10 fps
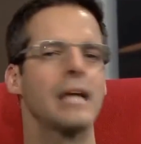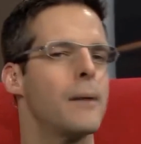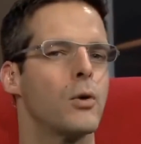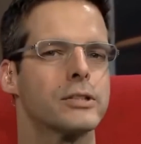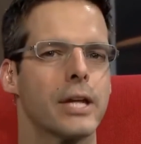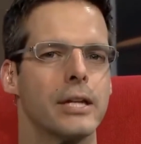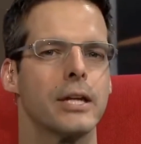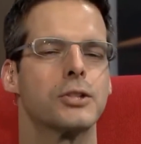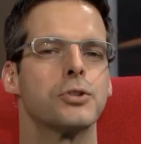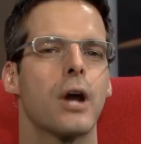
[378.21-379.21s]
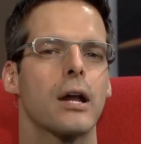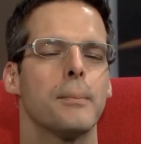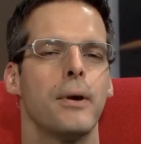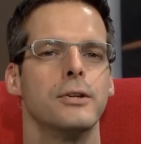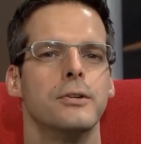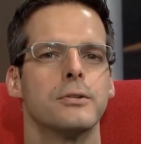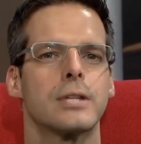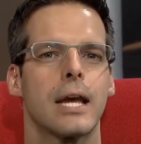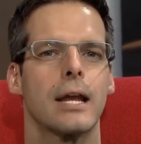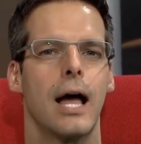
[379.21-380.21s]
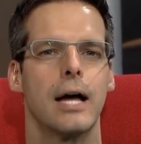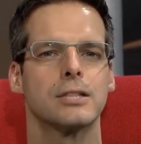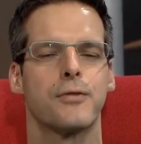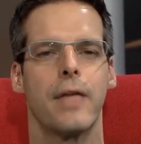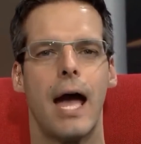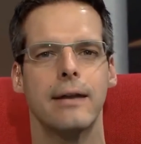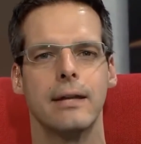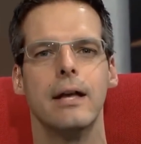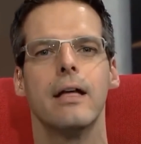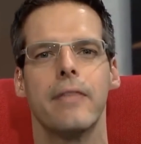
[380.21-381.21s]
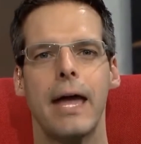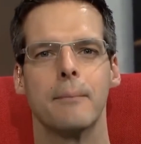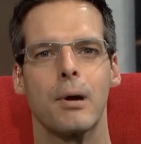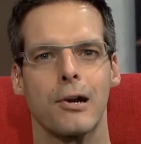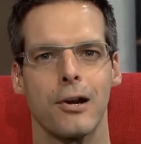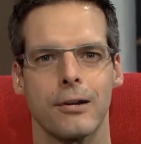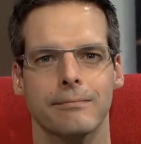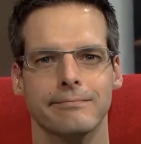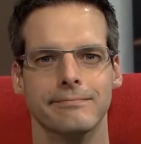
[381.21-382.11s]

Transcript: Time once again to get you caught up on your news headlines. For that, the Hamburglar.